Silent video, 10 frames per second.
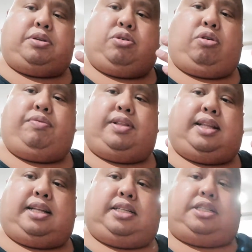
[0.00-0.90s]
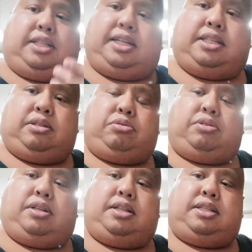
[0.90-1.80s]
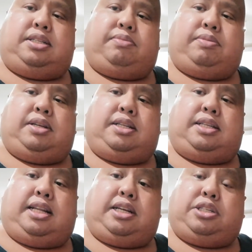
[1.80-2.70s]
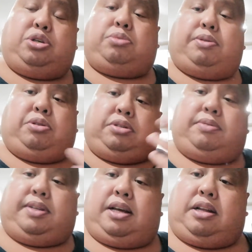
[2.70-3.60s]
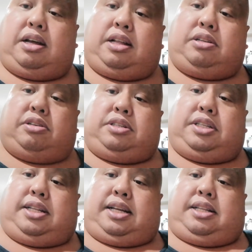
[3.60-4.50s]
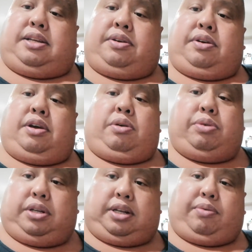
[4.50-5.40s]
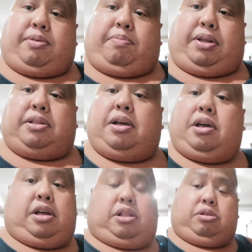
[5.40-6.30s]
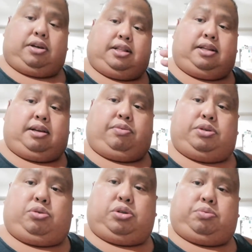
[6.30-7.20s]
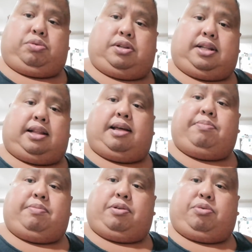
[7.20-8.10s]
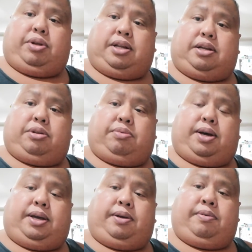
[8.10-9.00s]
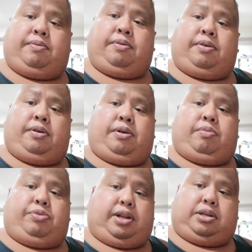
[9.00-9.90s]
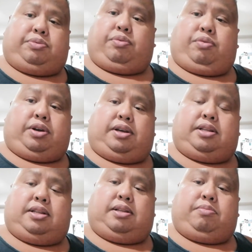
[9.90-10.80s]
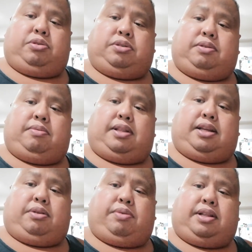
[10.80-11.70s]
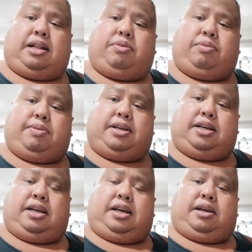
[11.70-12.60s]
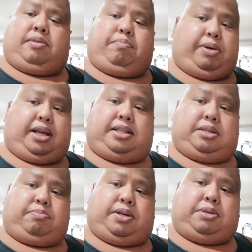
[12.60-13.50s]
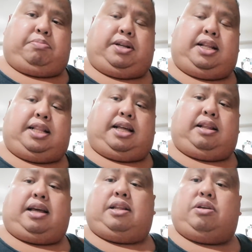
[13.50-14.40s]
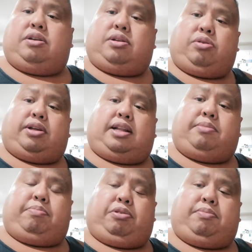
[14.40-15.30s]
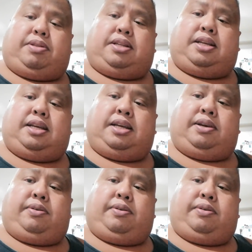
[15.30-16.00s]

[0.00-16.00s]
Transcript: With COVID, that takes took something. It's an excuse, but took something under us of that. We still have to rebuild. Look at the resource world. A lot of people are quitting. You know why? that I use for work. most of them, you know what? I don't want to be paid this much money that I can collect unemployment.